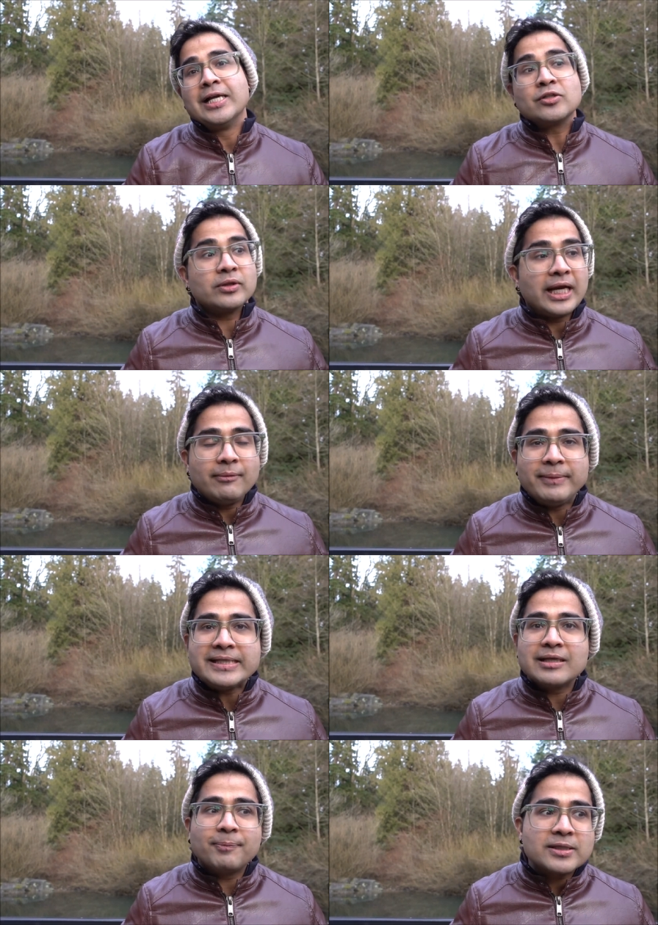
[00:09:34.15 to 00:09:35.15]
So that
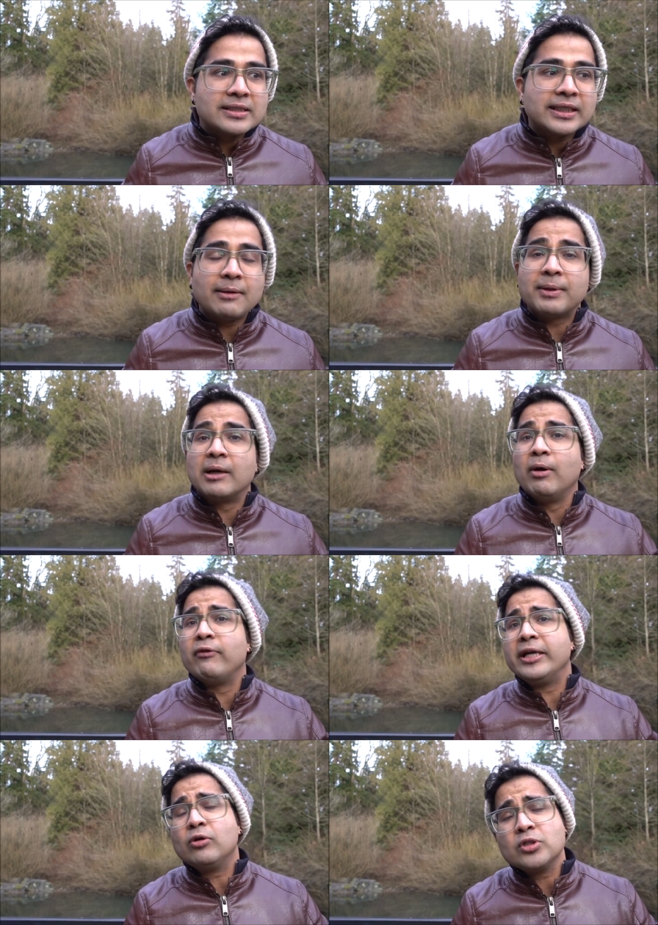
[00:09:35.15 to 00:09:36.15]
means the person can become a
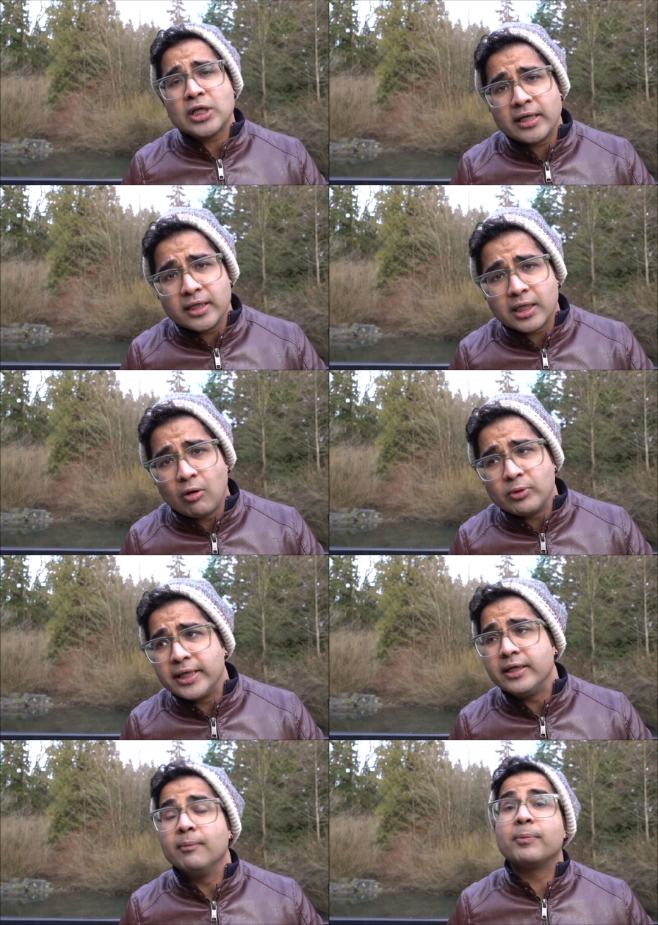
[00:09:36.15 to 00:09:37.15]
very good chartered
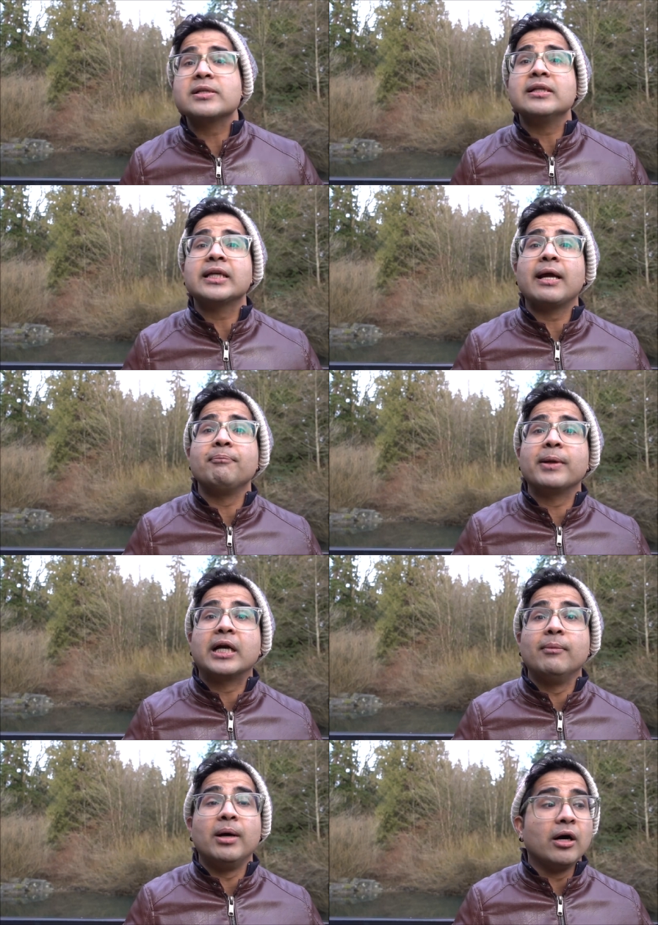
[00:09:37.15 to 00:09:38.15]
accountant, person can
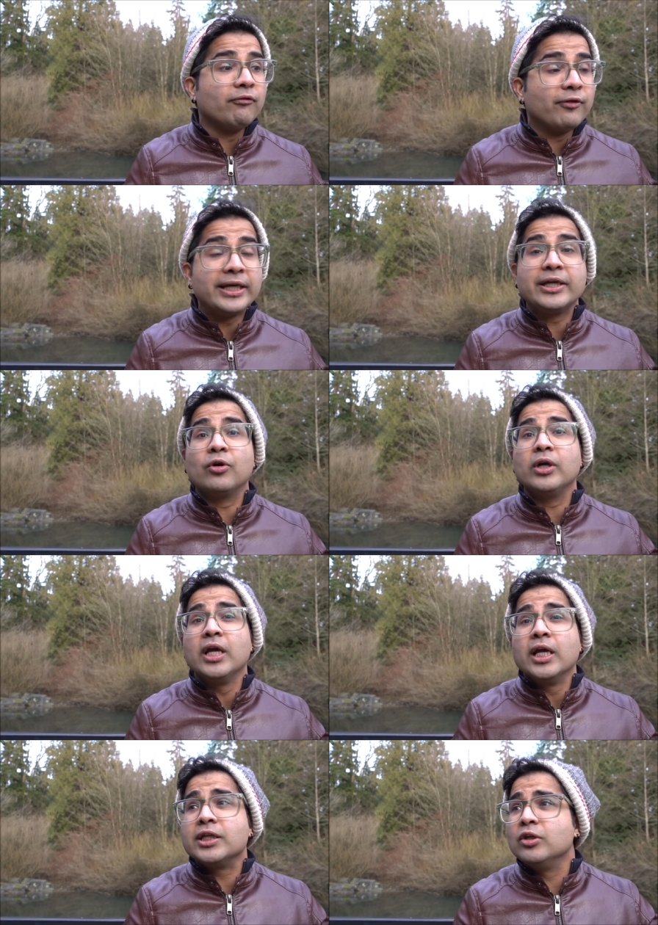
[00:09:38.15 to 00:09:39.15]
become a very good,
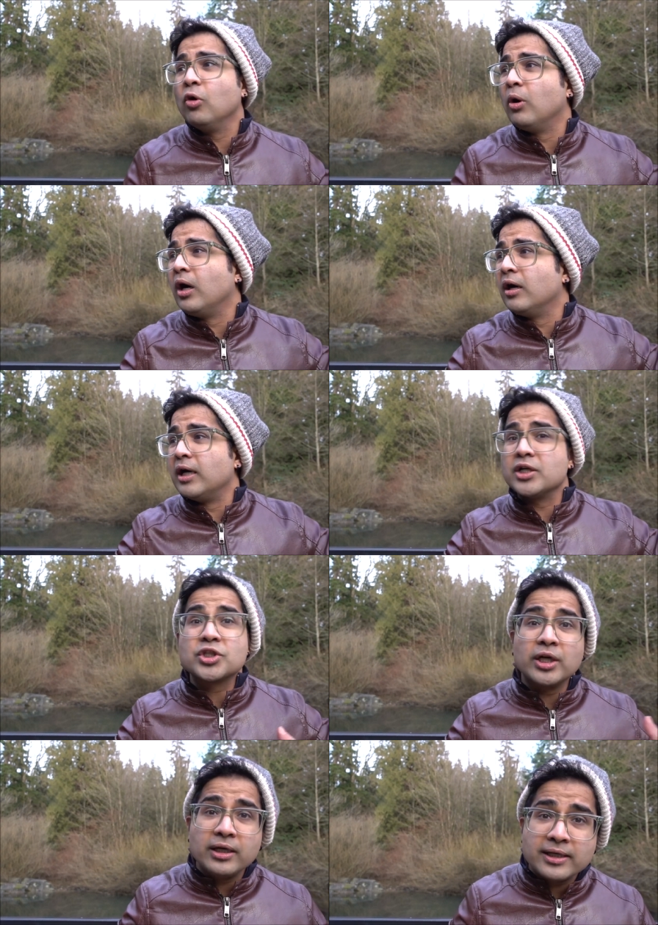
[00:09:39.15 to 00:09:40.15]
you know, a
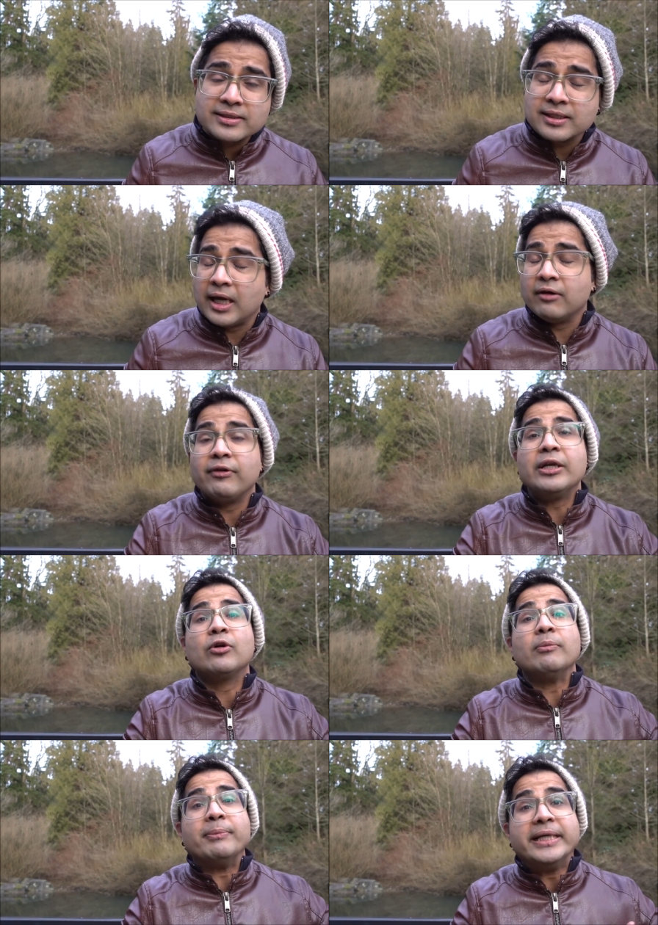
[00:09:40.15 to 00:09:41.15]
journalist, a very
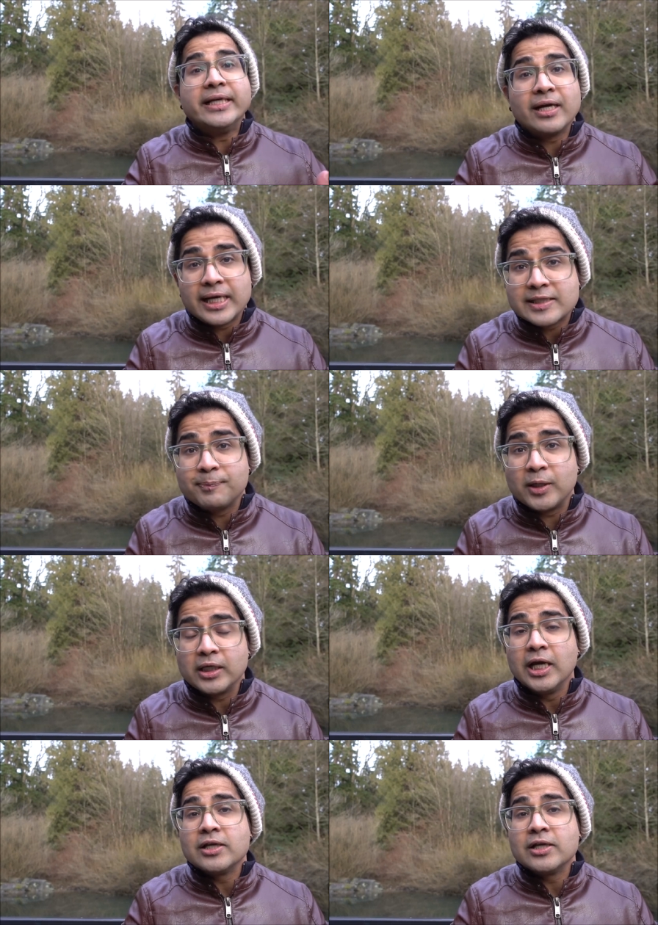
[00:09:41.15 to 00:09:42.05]
good media expert.